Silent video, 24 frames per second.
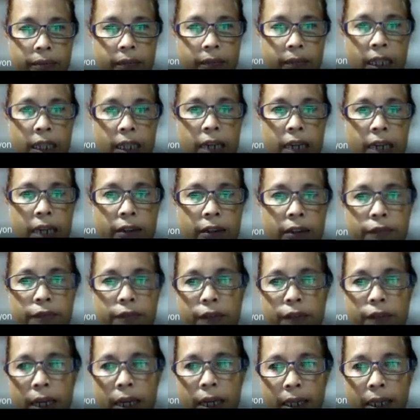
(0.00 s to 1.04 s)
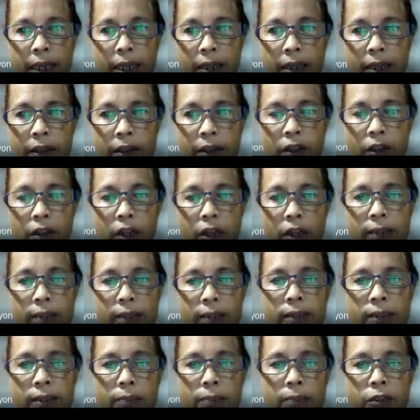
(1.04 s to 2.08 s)
clarify the
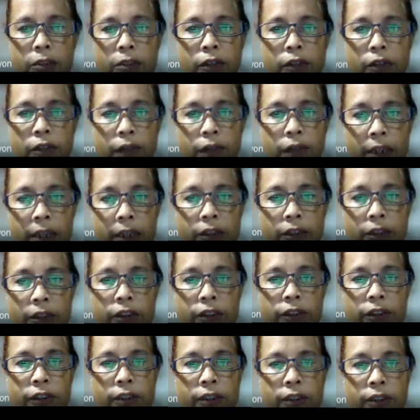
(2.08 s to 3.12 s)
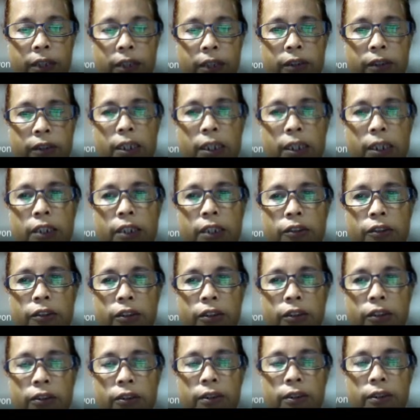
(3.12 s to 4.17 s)
concepts of functions and
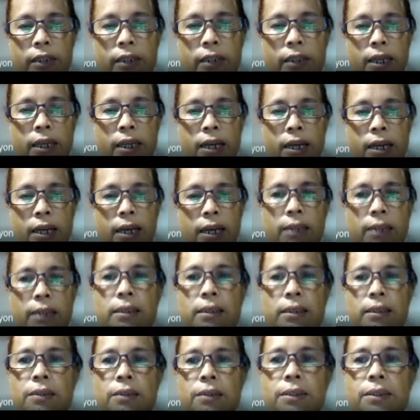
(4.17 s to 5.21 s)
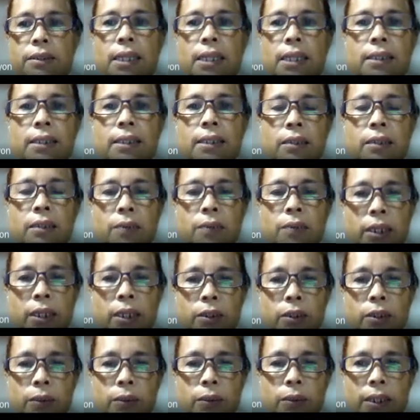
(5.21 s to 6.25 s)
relations. Ang tanong natin, why
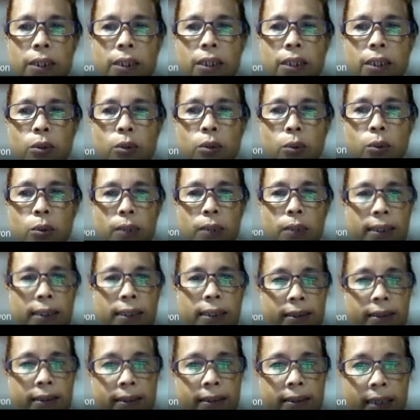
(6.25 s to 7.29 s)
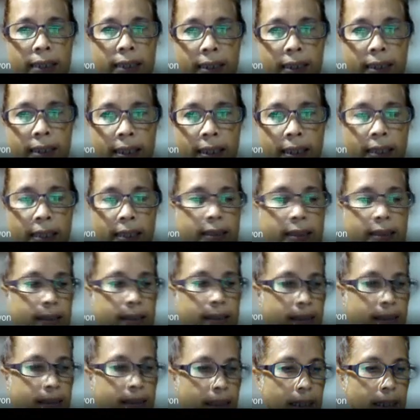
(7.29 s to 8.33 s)
do we need to understand this?